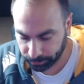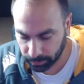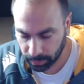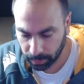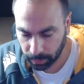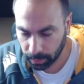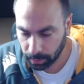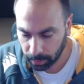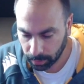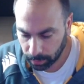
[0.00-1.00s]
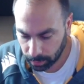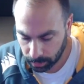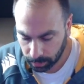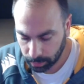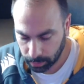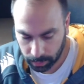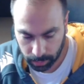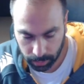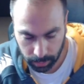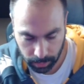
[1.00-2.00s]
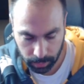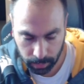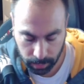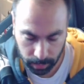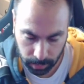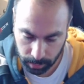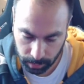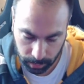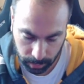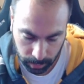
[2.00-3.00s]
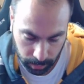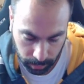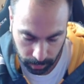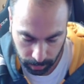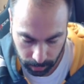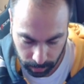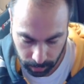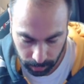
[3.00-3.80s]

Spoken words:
(silence)